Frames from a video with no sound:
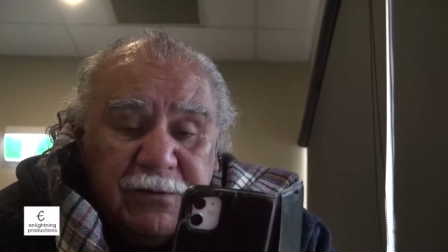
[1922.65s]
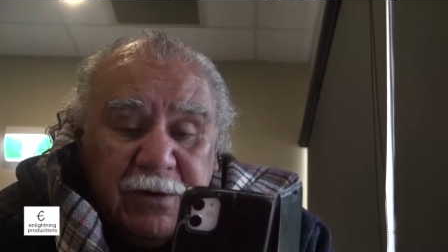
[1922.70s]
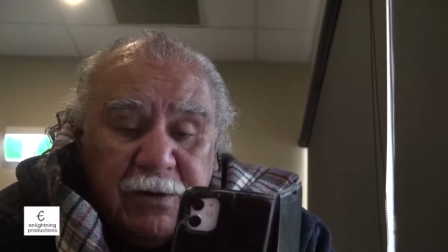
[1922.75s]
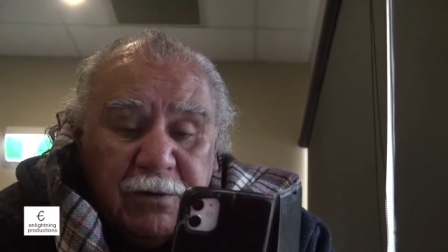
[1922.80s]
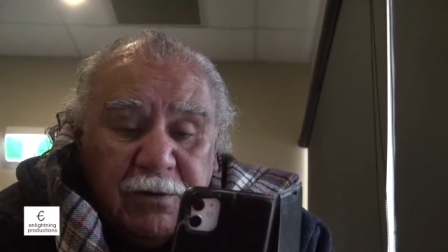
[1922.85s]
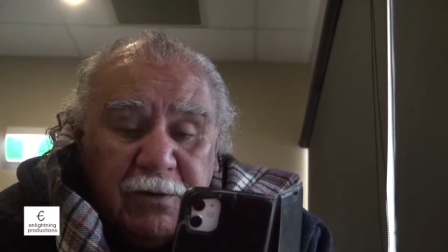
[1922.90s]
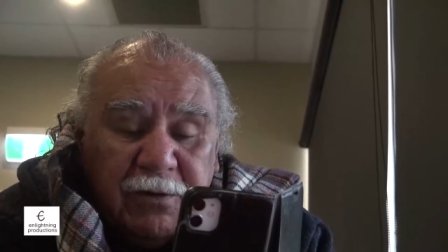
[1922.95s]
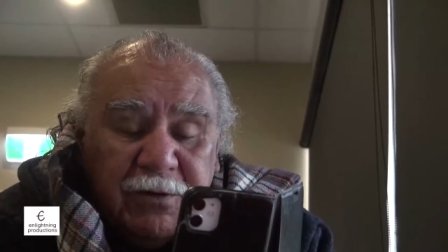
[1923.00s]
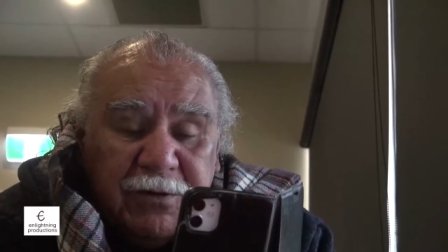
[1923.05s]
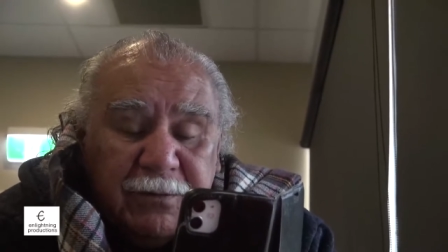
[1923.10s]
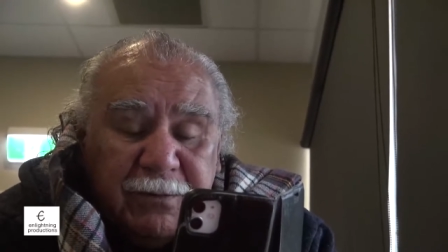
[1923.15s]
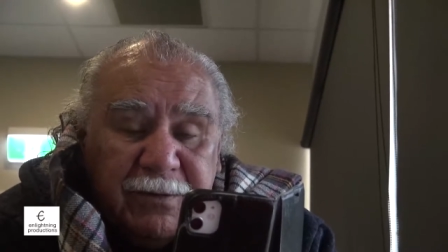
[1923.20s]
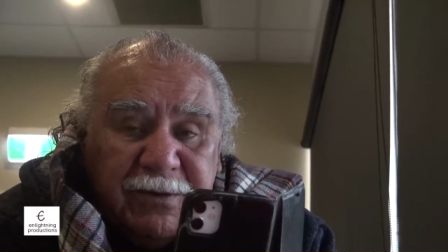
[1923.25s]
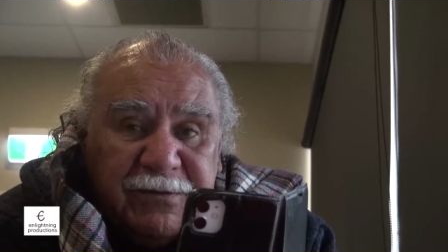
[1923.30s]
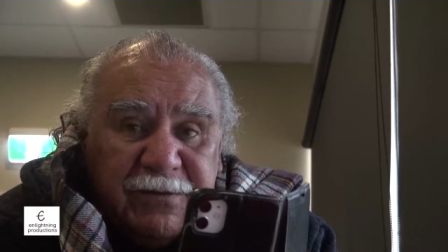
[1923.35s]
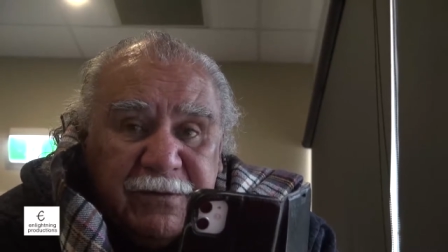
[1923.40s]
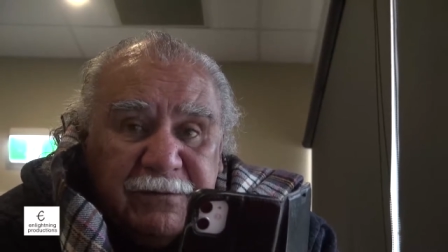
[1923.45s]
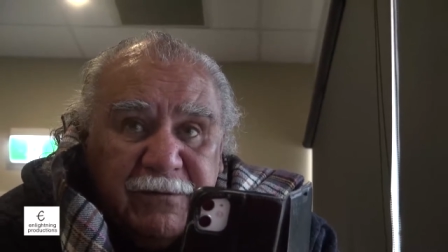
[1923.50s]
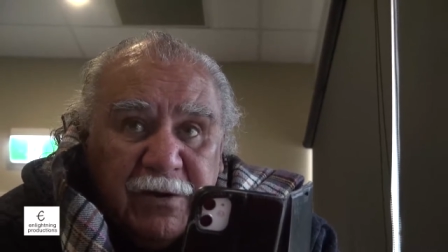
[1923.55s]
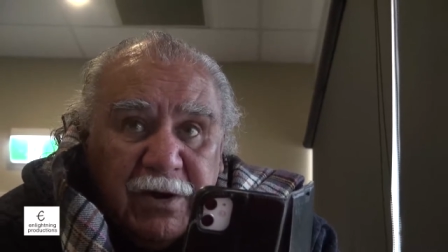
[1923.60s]
see a lot of
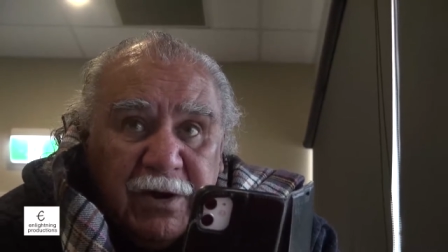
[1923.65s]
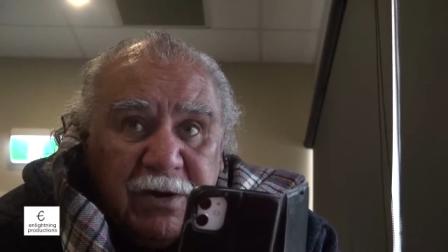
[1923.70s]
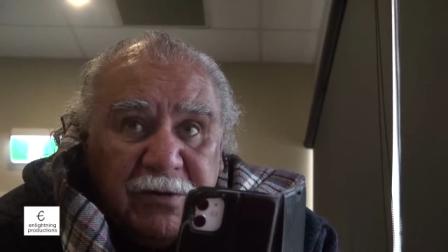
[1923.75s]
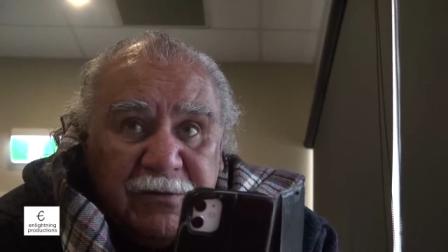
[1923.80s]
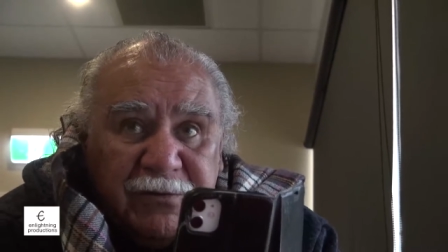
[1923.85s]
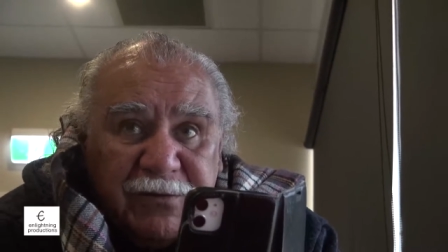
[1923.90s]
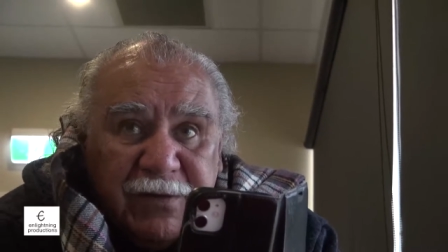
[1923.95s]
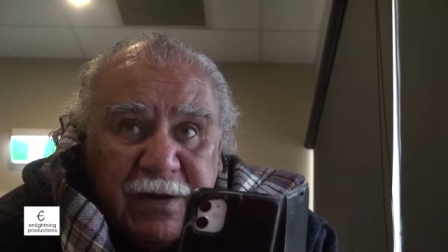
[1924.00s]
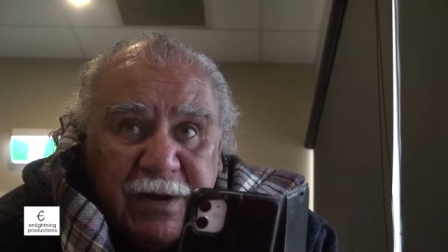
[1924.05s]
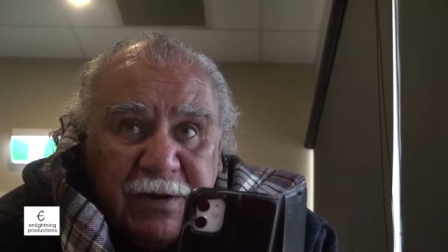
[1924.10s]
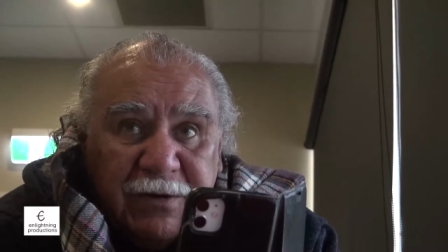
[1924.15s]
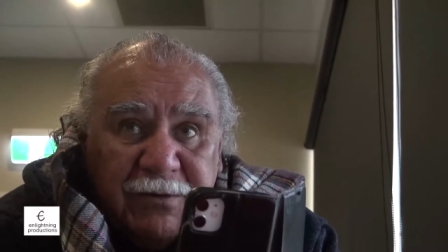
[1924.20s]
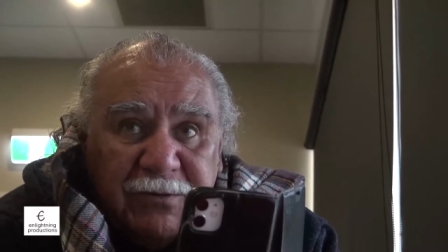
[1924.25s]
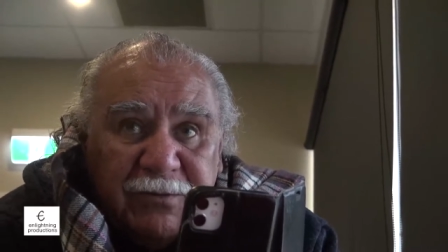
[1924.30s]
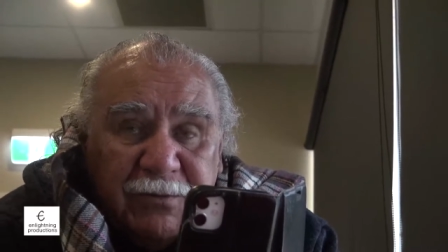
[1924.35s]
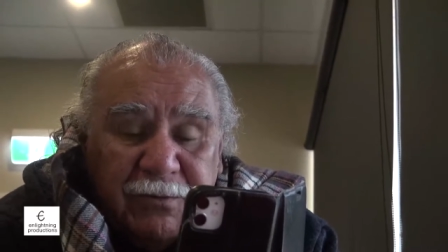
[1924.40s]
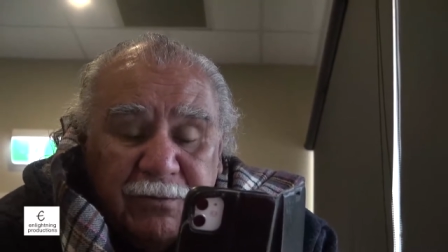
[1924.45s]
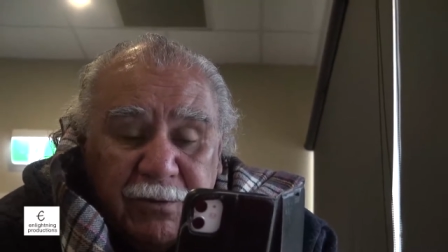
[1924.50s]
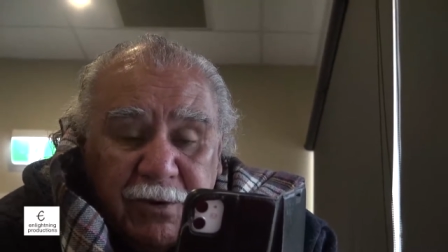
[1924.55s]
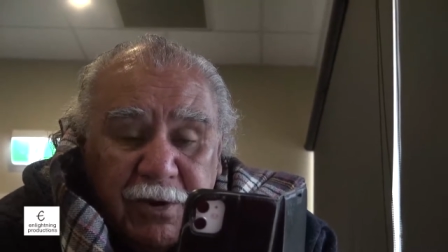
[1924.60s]
domestic violence starting
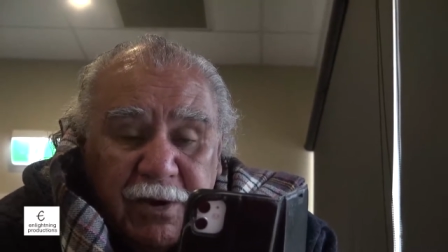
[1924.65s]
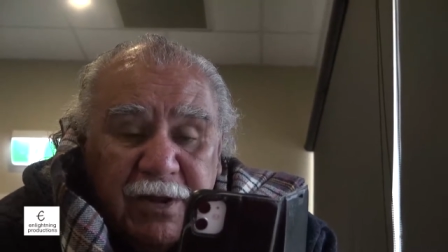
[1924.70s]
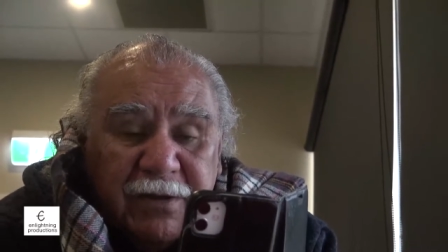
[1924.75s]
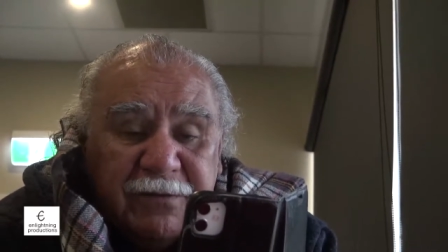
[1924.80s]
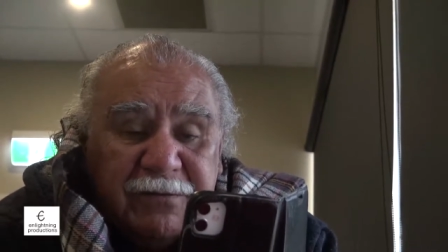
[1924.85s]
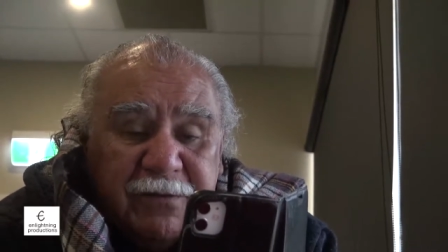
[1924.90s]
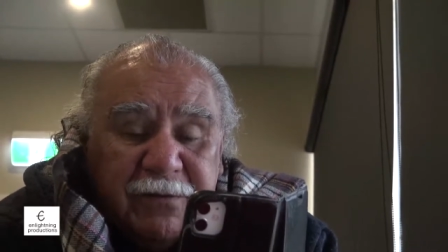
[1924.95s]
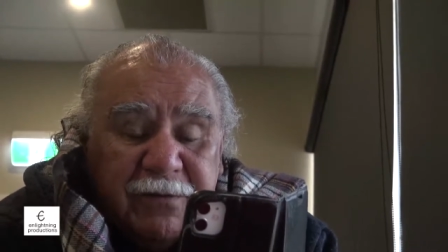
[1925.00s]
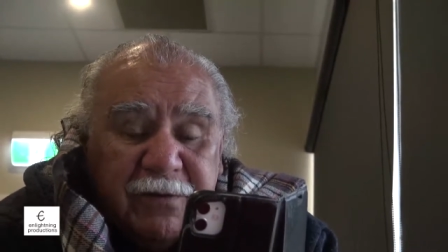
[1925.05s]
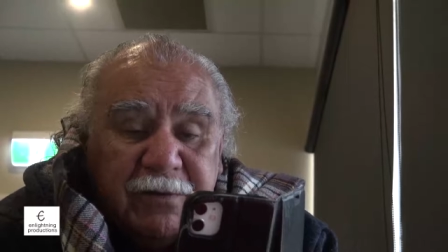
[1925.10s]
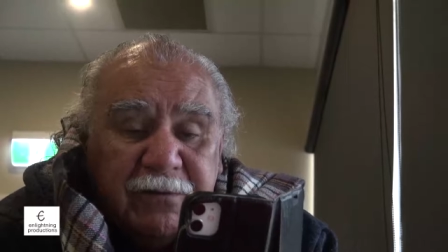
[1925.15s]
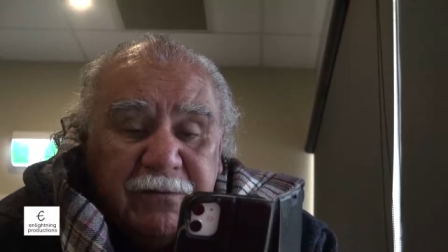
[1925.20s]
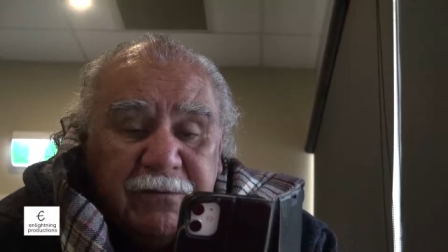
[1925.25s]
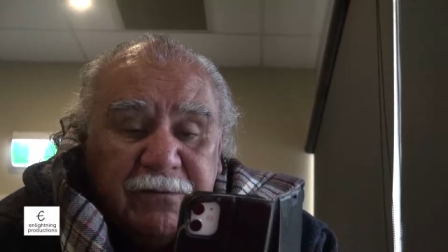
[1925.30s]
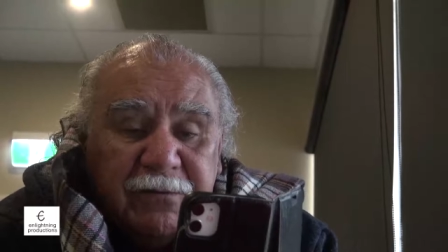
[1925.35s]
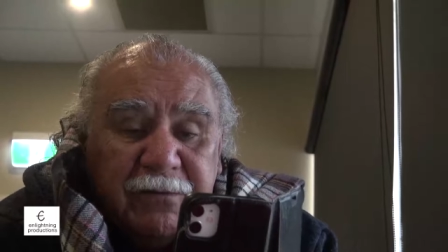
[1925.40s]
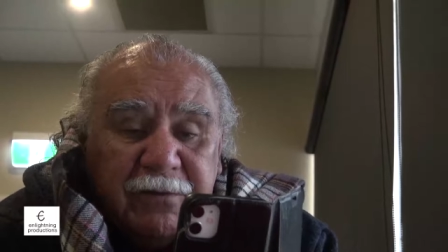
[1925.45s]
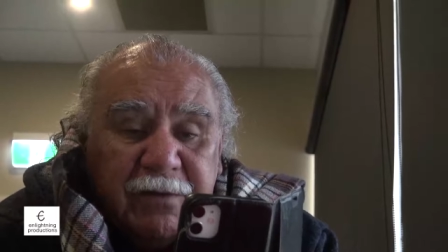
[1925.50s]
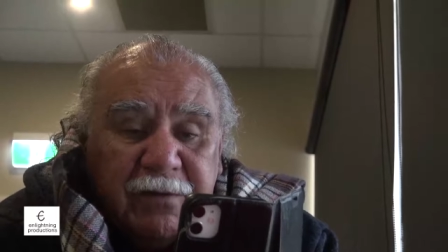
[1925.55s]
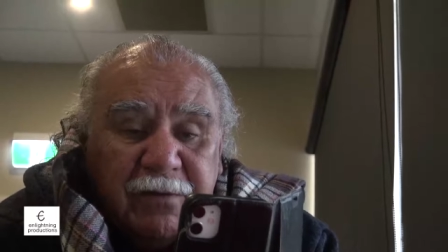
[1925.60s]
to arise in those,